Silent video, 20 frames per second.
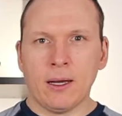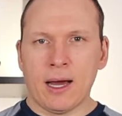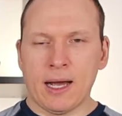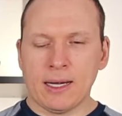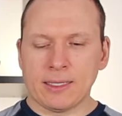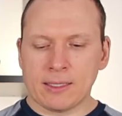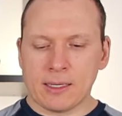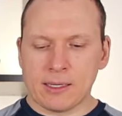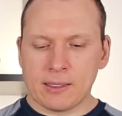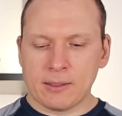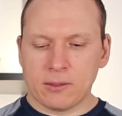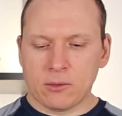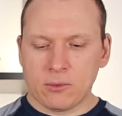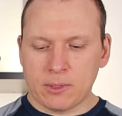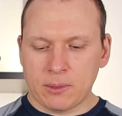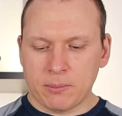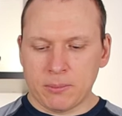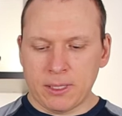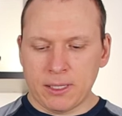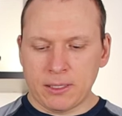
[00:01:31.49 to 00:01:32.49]
I started to
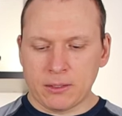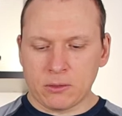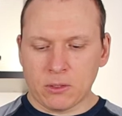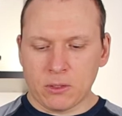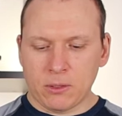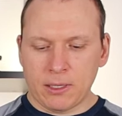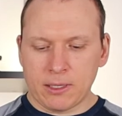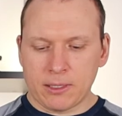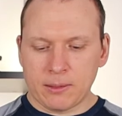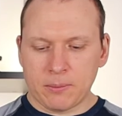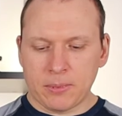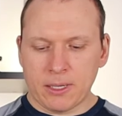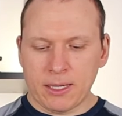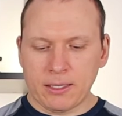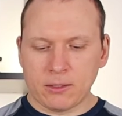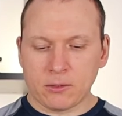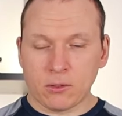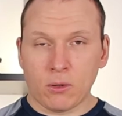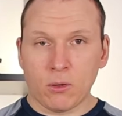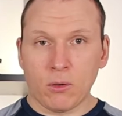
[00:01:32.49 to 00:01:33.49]

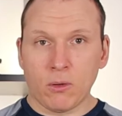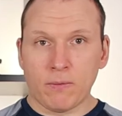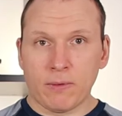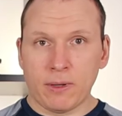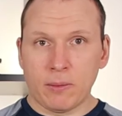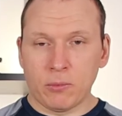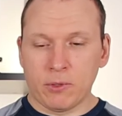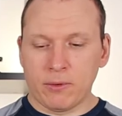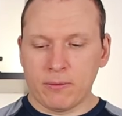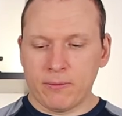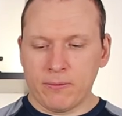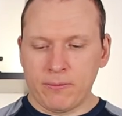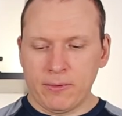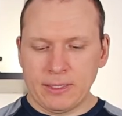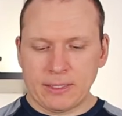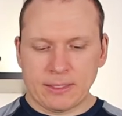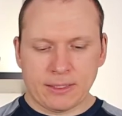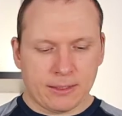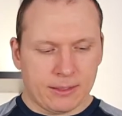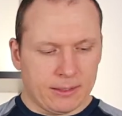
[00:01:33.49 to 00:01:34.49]
replace all of them with
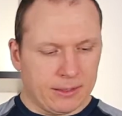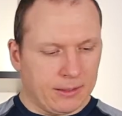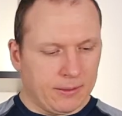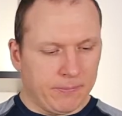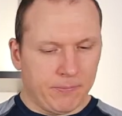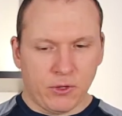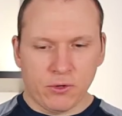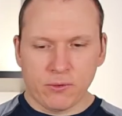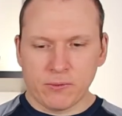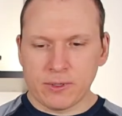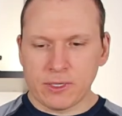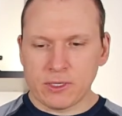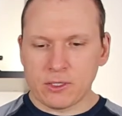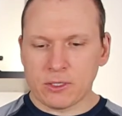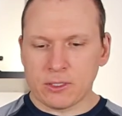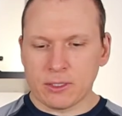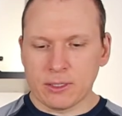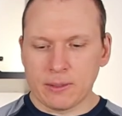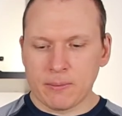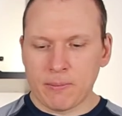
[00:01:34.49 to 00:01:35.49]
this new
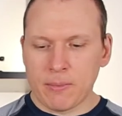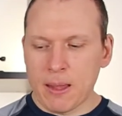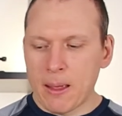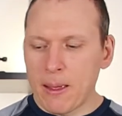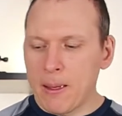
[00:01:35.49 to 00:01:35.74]
version.